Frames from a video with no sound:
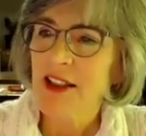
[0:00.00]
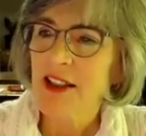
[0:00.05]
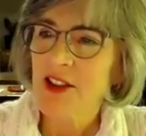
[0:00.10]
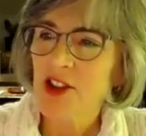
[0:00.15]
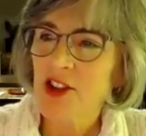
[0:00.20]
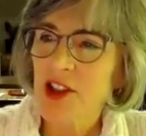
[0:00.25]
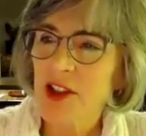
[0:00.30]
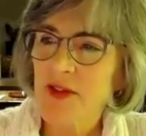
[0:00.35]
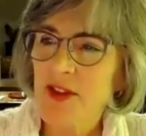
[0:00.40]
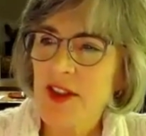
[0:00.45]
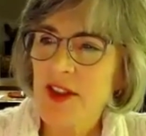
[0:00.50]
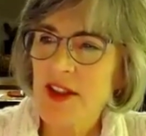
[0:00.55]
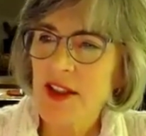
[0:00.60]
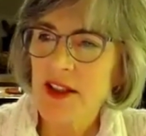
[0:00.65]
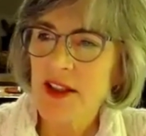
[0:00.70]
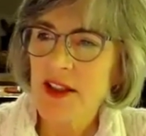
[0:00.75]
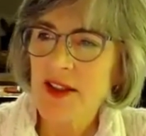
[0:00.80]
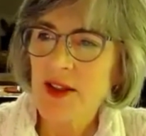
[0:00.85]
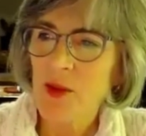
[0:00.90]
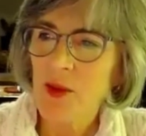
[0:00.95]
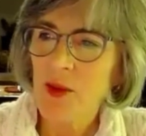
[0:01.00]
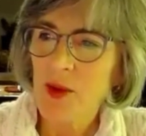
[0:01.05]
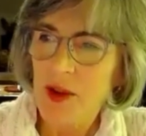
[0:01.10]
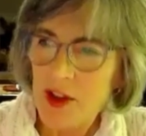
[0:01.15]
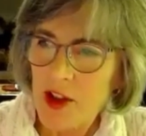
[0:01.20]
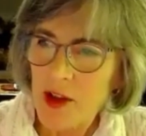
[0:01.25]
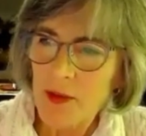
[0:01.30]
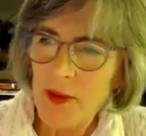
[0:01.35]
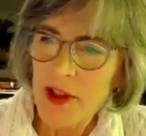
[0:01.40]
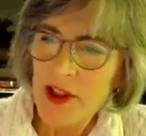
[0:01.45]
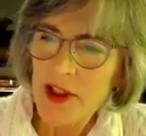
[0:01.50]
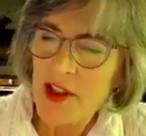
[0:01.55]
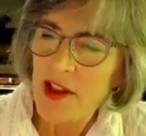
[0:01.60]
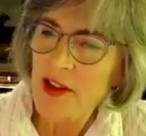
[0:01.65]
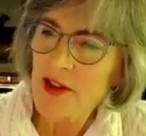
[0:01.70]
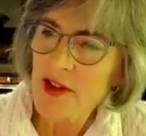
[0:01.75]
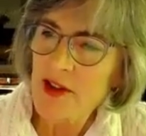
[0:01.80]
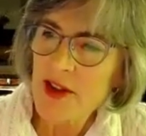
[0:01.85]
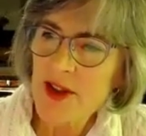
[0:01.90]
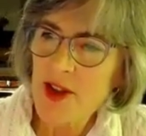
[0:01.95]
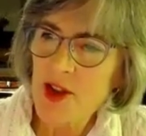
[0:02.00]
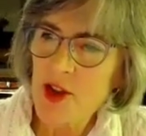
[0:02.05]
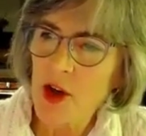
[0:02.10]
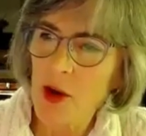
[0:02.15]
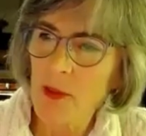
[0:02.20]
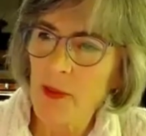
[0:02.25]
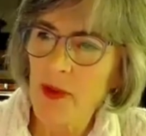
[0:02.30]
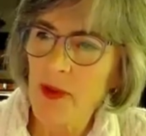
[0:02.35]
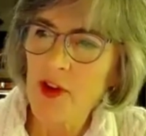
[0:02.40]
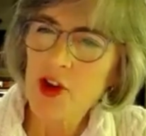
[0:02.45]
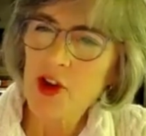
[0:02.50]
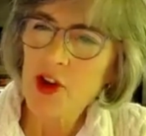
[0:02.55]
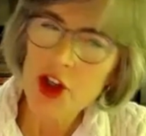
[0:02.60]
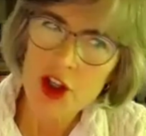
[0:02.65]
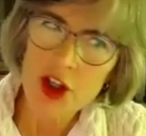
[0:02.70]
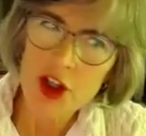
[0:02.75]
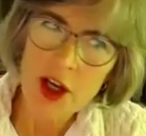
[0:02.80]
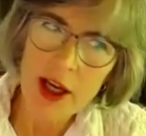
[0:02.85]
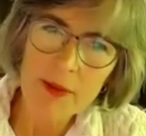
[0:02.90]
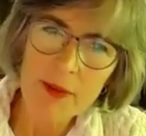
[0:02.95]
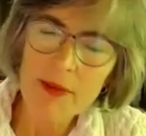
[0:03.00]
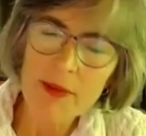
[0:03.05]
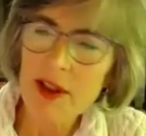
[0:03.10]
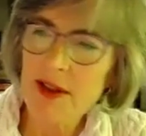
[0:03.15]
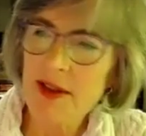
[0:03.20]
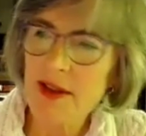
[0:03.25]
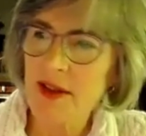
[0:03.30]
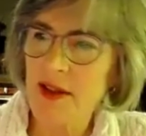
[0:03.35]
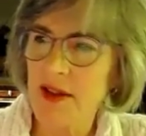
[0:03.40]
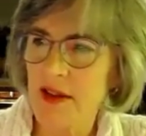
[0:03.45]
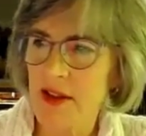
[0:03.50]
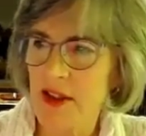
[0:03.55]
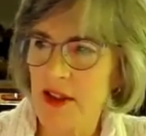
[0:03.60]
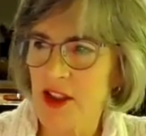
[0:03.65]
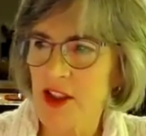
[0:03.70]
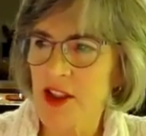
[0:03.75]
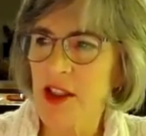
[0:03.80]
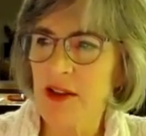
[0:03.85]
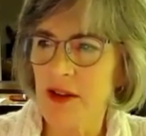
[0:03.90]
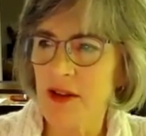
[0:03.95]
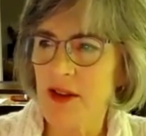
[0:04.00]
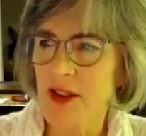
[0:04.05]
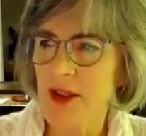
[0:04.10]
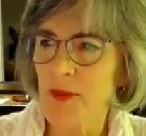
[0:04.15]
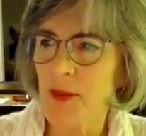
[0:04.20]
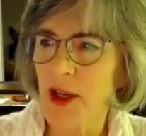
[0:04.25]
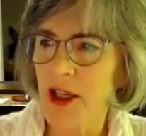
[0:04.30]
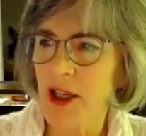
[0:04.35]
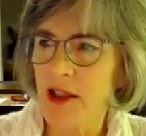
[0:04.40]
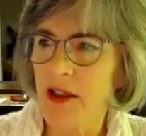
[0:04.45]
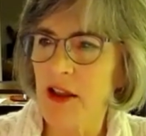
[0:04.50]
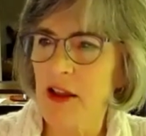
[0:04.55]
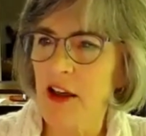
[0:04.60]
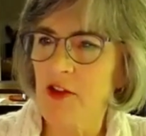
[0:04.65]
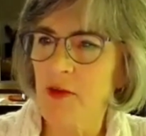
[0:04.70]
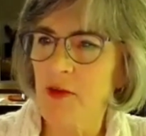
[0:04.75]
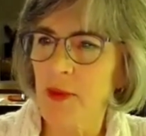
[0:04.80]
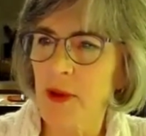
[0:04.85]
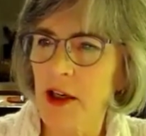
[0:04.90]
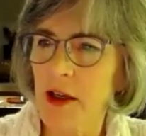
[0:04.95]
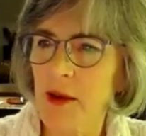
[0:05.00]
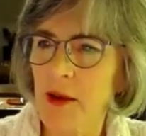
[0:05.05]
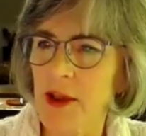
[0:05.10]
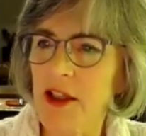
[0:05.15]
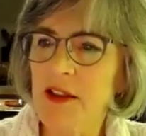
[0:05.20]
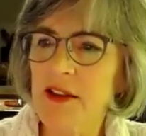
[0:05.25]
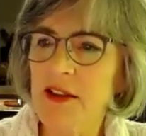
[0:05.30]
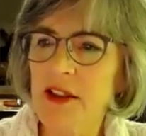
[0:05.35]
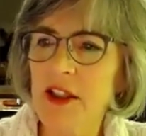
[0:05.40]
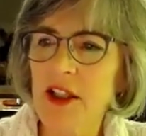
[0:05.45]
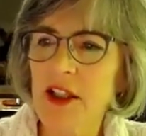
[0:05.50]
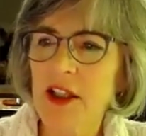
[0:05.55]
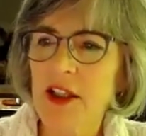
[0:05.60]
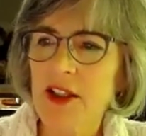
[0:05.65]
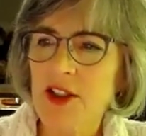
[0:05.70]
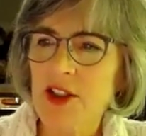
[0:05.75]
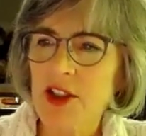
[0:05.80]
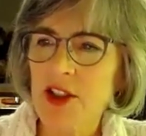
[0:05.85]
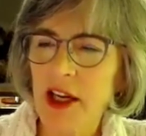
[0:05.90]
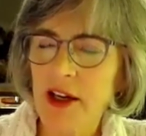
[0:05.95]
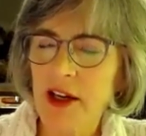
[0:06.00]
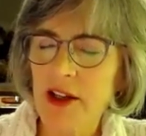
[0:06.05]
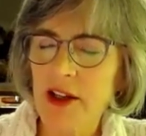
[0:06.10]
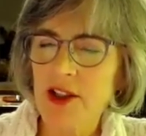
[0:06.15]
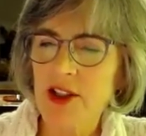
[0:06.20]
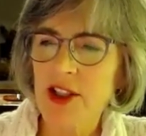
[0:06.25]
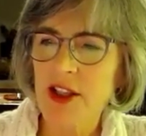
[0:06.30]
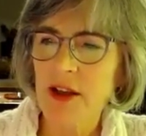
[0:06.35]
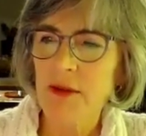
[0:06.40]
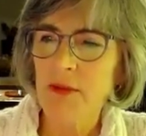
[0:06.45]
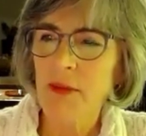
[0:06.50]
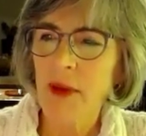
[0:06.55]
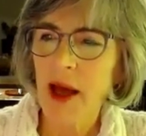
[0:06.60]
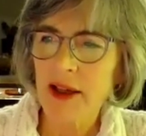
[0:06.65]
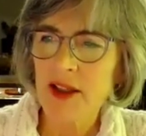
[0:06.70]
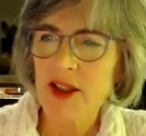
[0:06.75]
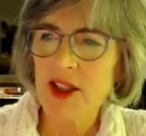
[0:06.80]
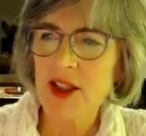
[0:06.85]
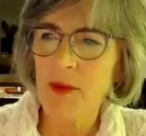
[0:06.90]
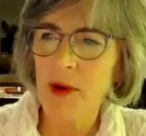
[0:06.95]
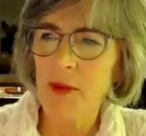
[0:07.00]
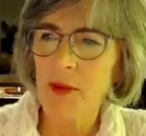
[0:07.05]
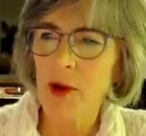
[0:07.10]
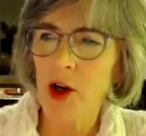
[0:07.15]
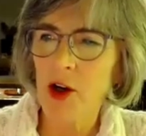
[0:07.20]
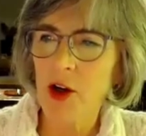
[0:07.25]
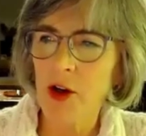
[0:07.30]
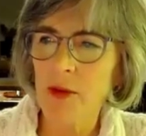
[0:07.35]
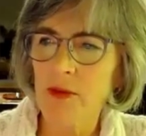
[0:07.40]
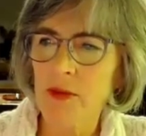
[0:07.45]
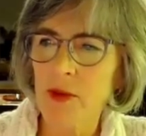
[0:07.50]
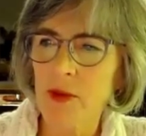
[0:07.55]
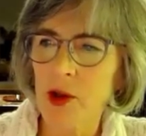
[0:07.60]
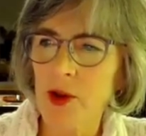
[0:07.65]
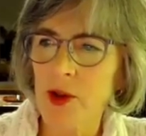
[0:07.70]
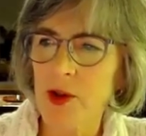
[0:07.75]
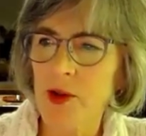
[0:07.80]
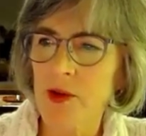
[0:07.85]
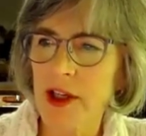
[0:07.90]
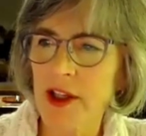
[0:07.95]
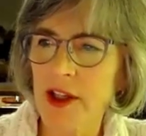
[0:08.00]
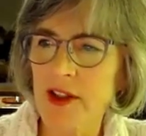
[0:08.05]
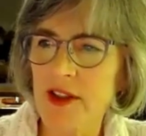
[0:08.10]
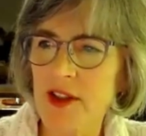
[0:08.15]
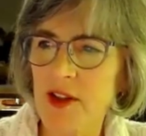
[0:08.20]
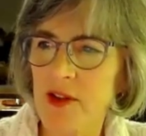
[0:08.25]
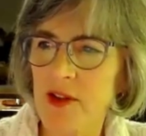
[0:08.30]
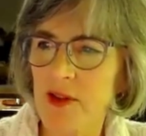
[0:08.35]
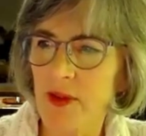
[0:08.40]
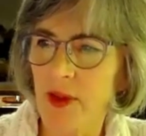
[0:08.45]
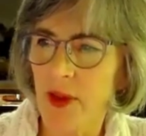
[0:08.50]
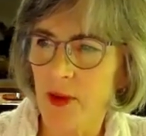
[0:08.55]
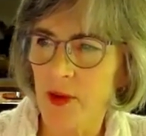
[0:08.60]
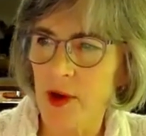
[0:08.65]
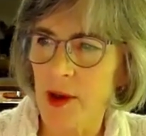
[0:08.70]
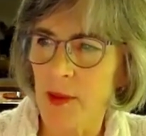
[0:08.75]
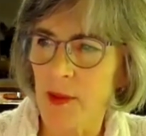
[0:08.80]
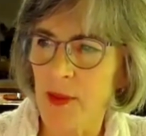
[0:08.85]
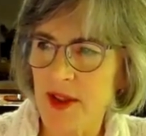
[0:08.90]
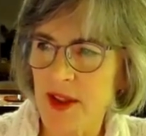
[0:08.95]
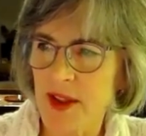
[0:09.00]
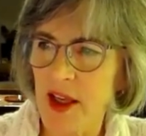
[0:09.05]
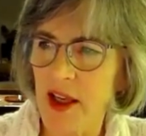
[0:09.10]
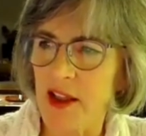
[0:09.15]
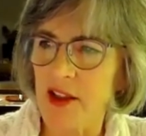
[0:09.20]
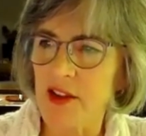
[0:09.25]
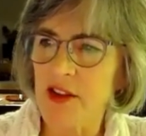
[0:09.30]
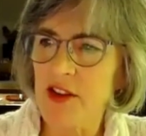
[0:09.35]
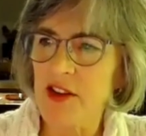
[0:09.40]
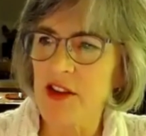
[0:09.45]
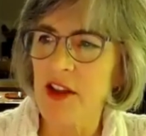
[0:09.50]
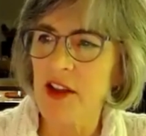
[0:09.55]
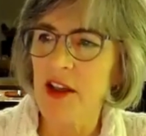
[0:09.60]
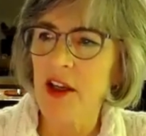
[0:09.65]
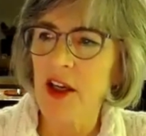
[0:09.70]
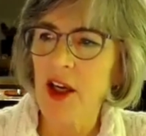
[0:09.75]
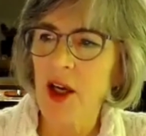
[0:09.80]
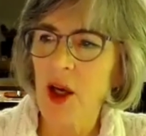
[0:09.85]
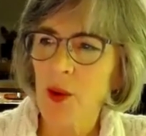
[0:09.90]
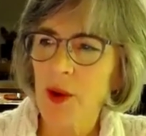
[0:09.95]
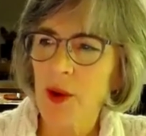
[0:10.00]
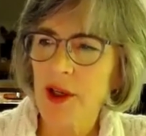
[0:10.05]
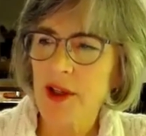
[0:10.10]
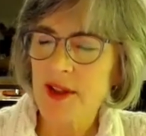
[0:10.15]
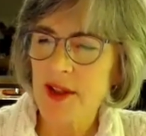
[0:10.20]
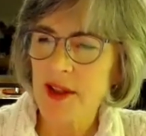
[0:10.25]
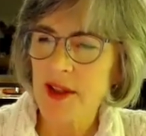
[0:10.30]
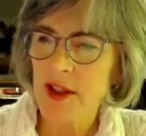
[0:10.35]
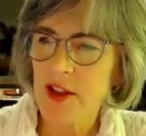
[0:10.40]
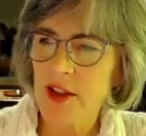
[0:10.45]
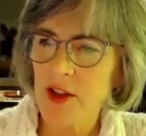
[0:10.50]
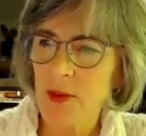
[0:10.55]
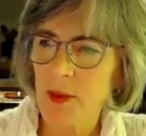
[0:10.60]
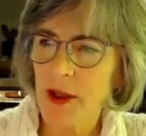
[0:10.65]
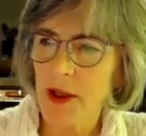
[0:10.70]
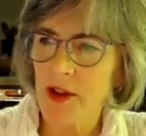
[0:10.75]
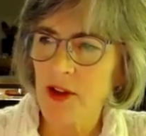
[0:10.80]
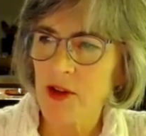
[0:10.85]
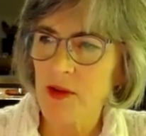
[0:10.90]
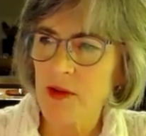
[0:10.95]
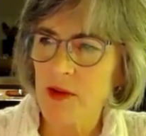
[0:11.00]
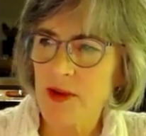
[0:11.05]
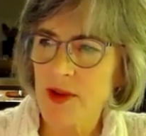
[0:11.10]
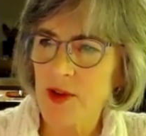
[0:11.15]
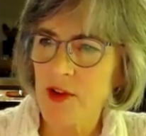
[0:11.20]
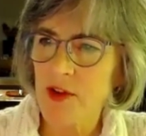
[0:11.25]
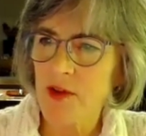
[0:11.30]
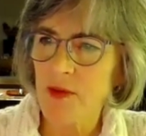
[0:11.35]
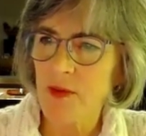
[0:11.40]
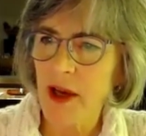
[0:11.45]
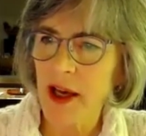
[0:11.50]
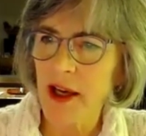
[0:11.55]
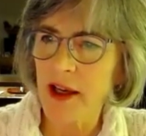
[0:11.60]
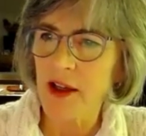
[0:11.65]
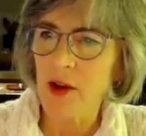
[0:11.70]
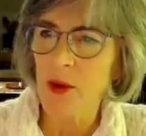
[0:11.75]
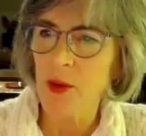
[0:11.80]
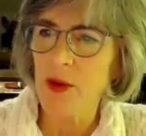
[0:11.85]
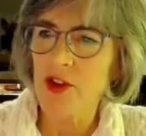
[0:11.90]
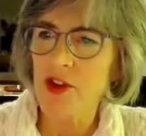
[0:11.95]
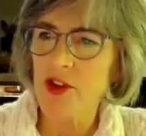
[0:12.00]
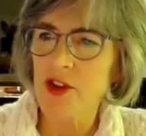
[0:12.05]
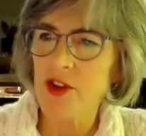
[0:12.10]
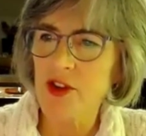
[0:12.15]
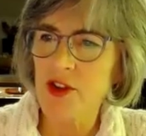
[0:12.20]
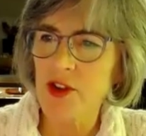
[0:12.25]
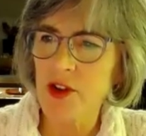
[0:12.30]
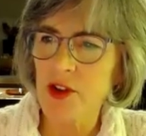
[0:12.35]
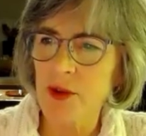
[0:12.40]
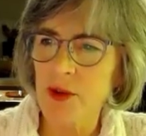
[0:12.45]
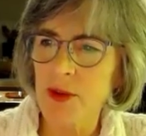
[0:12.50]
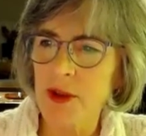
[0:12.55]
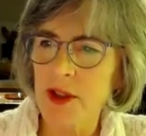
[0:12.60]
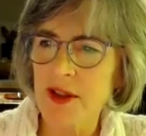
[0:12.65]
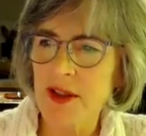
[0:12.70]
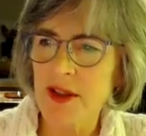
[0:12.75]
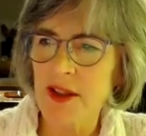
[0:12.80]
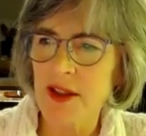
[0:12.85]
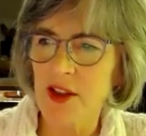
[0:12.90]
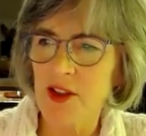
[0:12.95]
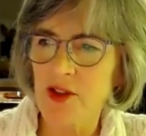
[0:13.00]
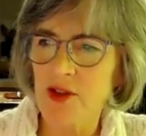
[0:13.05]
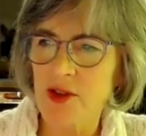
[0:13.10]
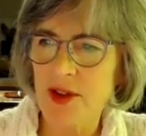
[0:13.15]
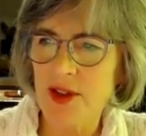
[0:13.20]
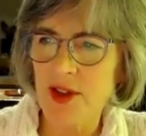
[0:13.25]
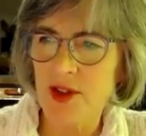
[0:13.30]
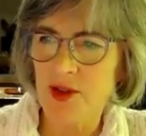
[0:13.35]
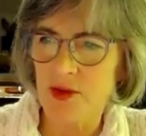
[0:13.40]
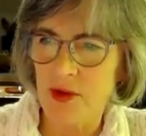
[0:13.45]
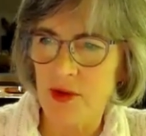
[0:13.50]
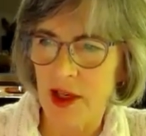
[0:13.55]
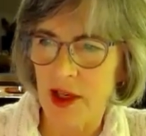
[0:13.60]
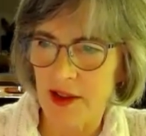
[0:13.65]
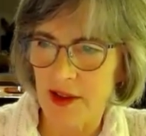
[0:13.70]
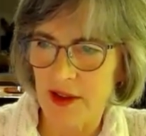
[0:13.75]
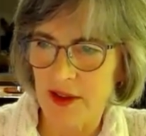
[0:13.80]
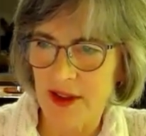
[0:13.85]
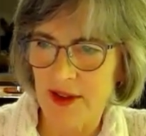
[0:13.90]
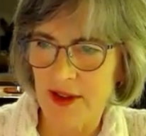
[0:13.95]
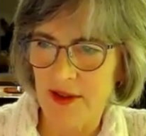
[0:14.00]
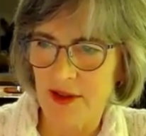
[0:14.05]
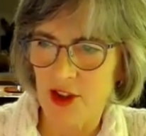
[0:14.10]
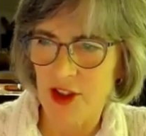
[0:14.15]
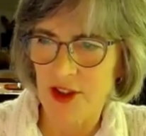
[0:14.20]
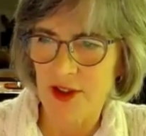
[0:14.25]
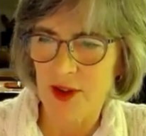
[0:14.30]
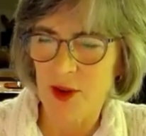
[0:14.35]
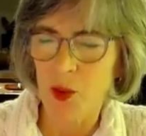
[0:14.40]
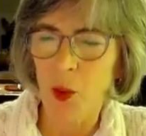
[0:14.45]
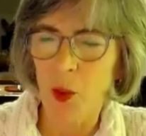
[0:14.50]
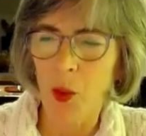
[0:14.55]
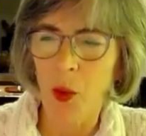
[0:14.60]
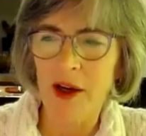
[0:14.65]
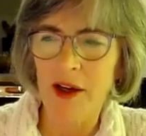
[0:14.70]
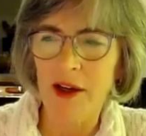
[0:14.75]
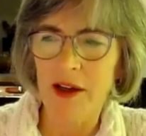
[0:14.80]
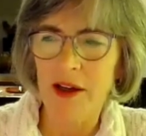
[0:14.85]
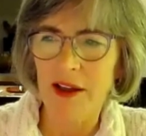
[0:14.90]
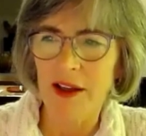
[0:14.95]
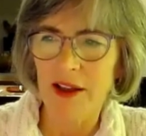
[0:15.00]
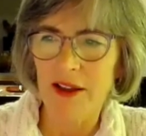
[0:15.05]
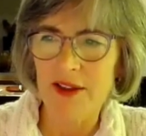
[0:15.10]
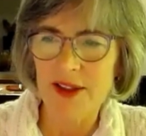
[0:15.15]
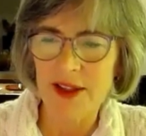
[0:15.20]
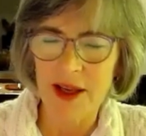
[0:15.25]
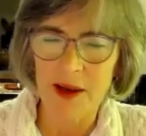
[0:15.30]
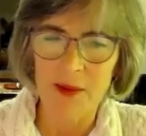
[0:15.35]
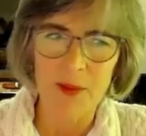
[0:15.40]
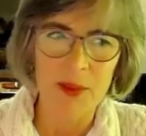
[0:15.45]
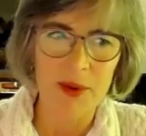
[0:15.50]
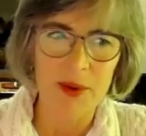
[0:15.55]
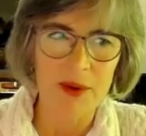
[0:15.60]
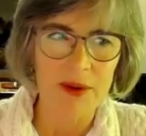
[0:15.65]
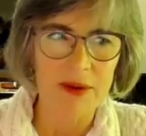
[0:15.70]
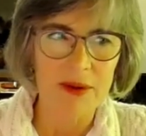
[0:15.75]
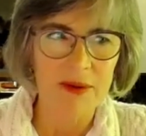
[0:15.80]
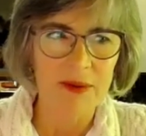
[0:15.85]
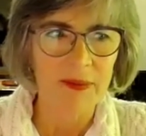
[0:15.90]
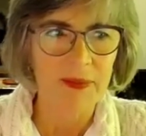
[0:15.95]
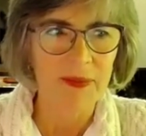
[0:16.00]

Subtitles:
Jeff says, what can be done to stop the shameless stunts by Clive Palmer to guarantee maximum home loan rates of 3% when it's the Independent Reserve Bank which determines interest rates? Just one example.